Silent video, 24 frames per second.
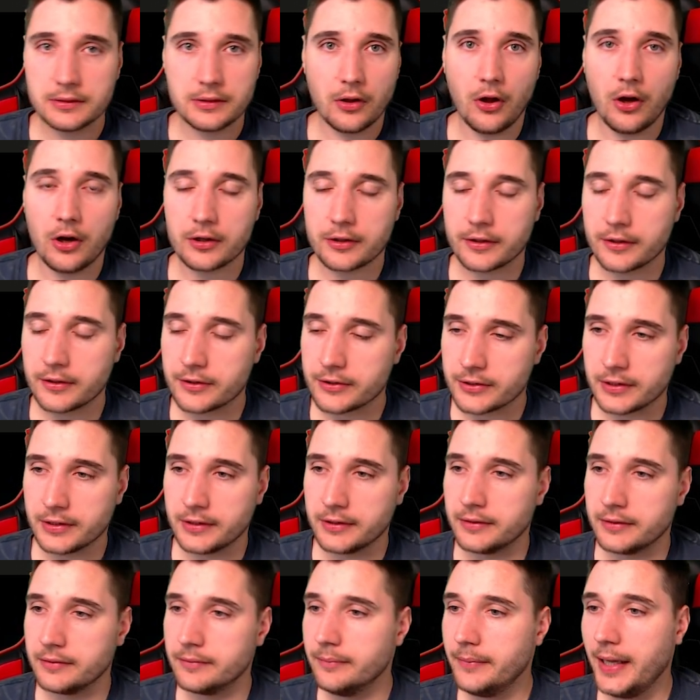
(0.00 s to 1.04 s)
lockers
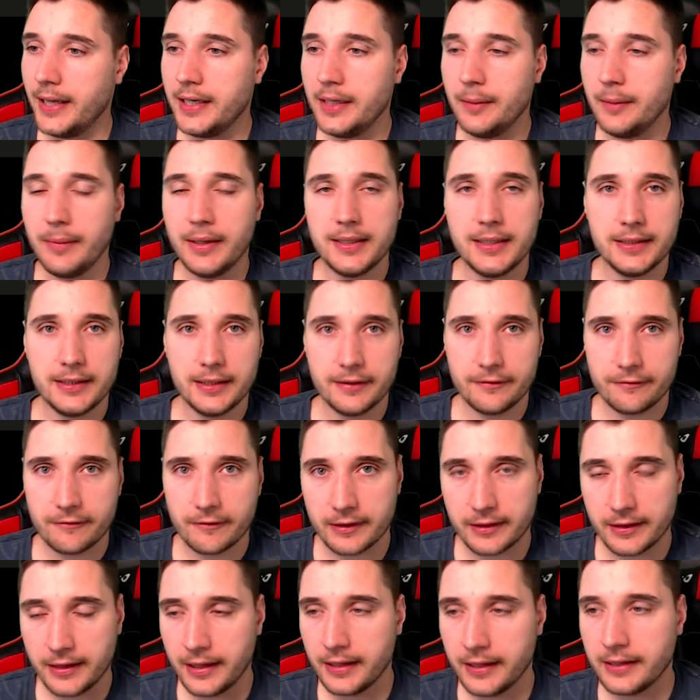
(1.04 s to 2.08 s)
and many
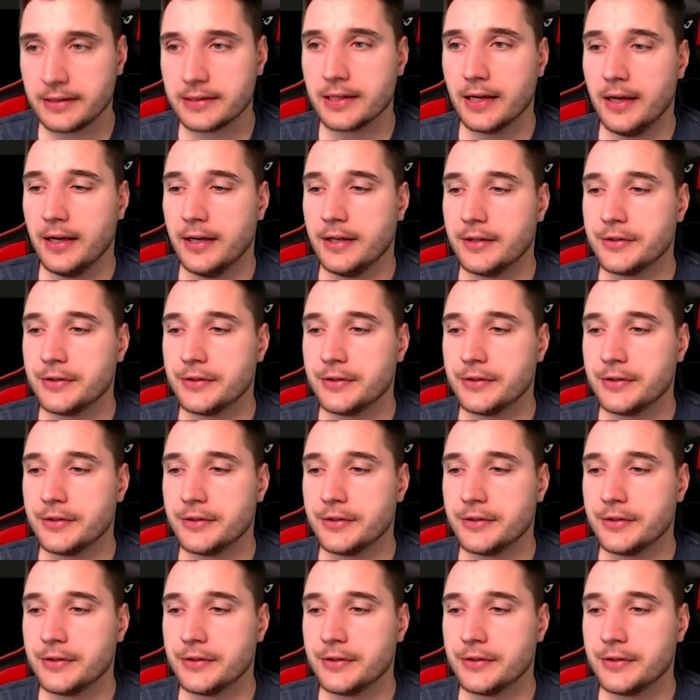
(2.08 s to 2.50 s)
different things,